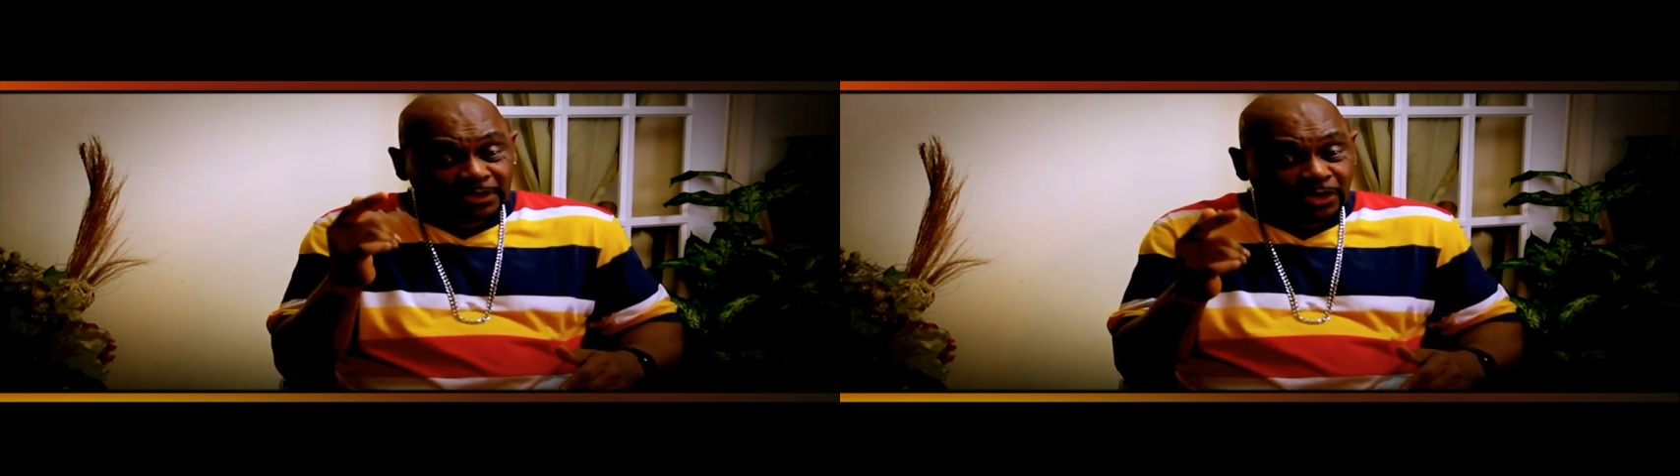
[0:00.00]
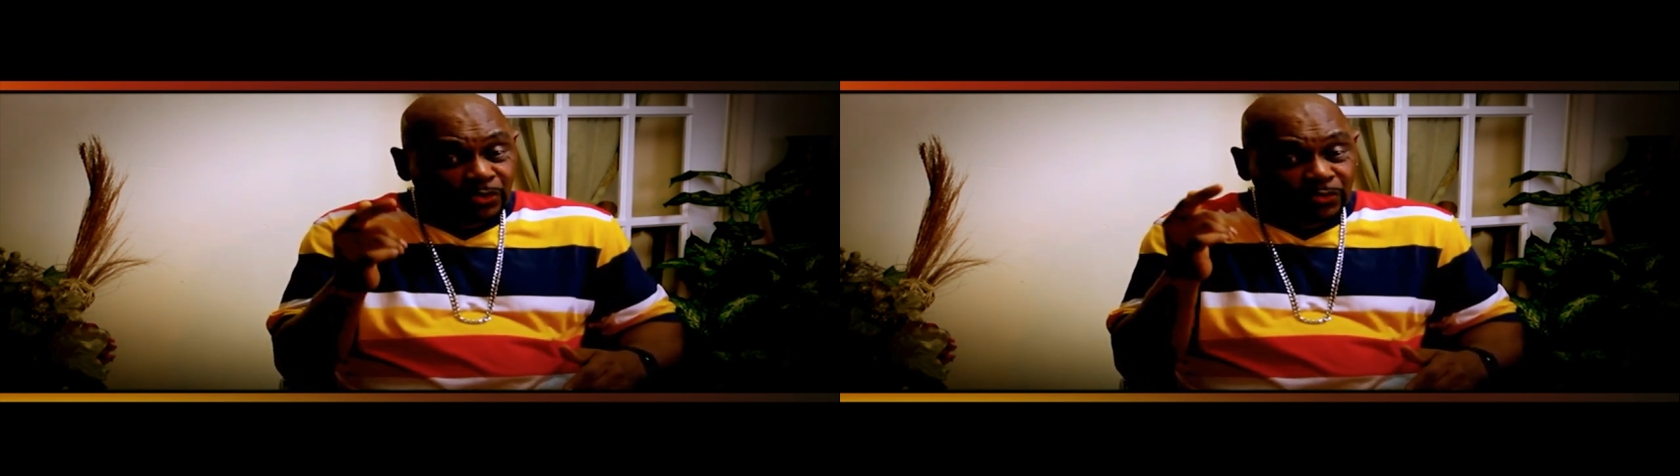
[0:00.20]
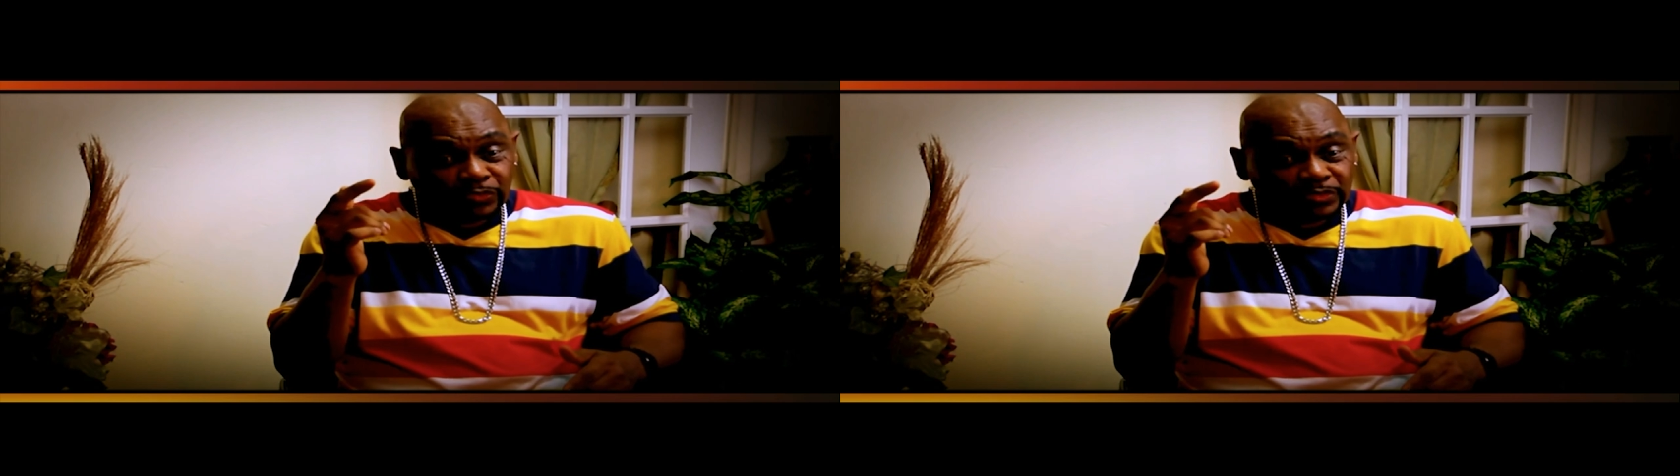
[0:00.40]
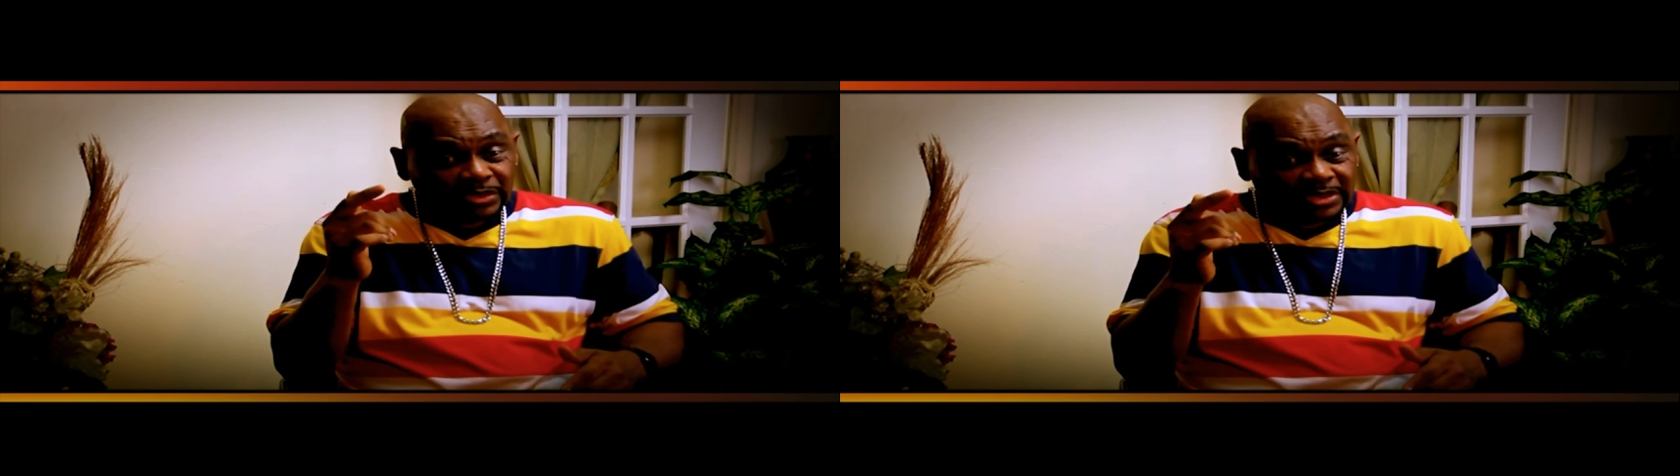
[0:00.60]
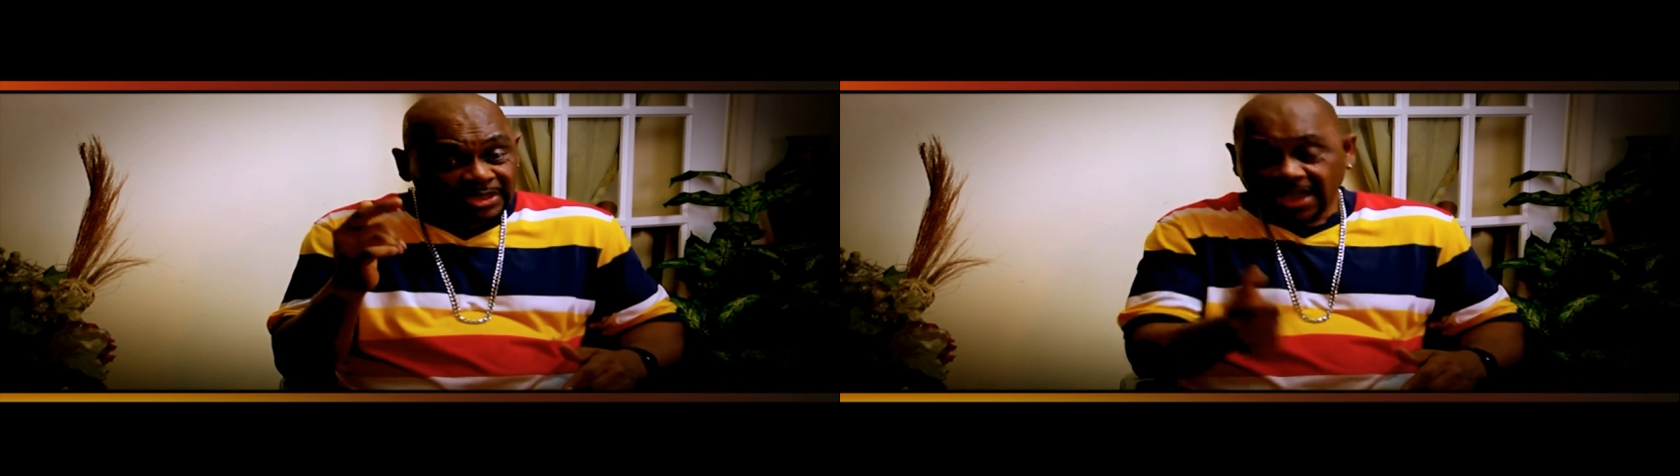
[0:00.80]
a
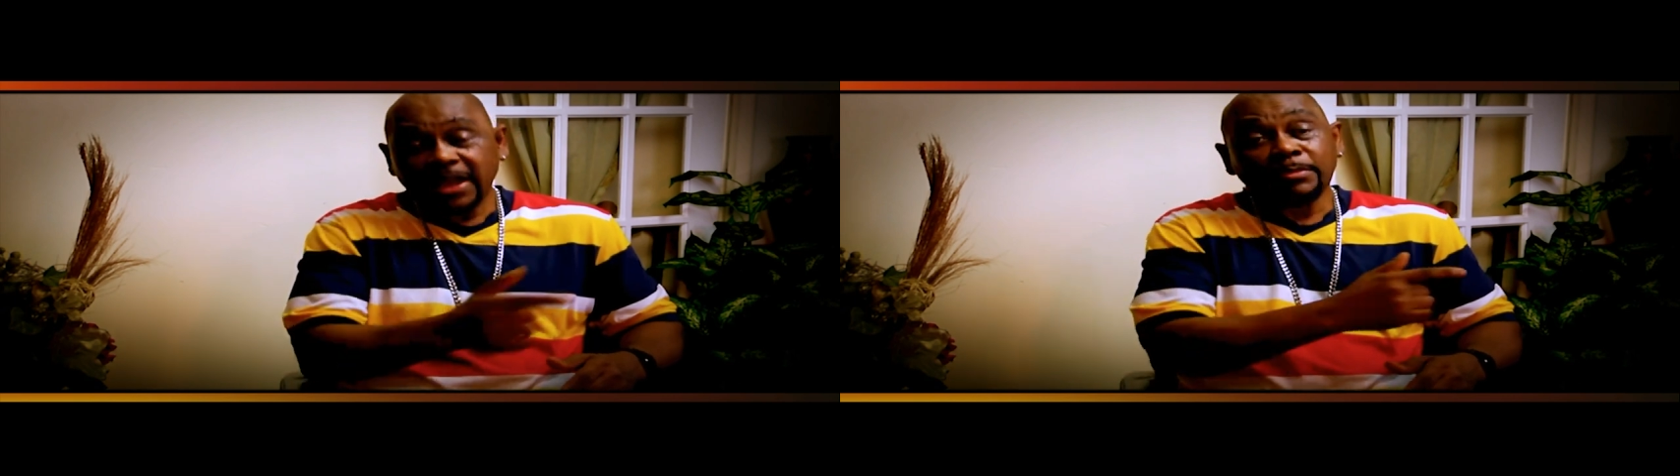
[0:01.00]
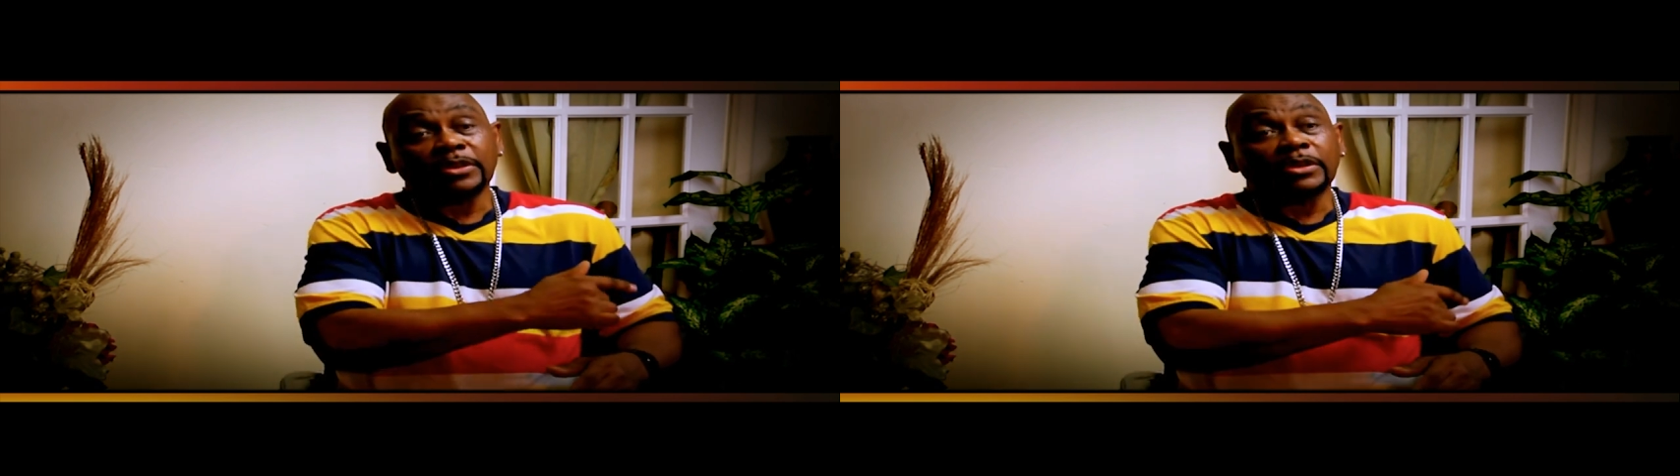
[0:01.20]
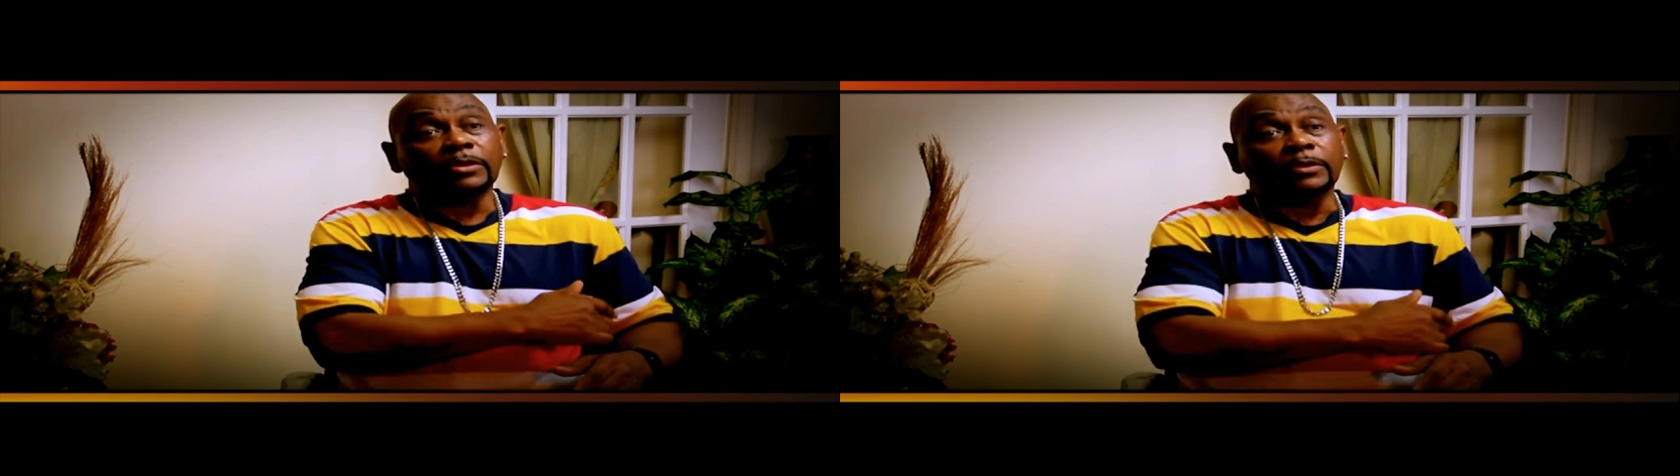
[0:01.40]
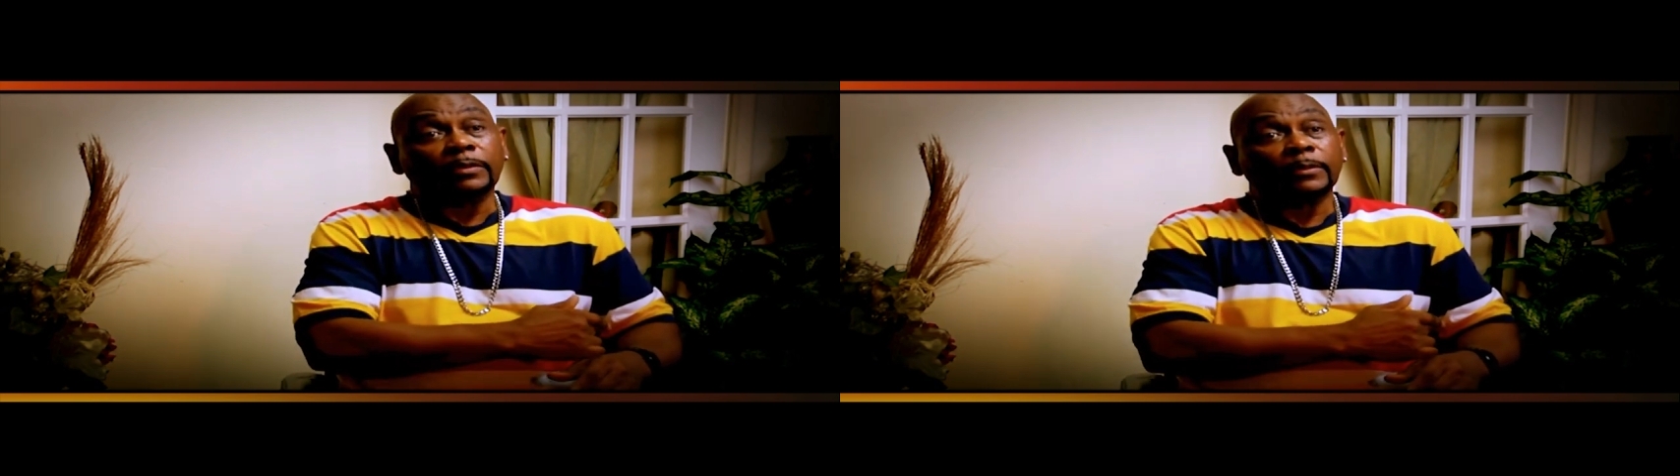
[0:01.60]
long time ago.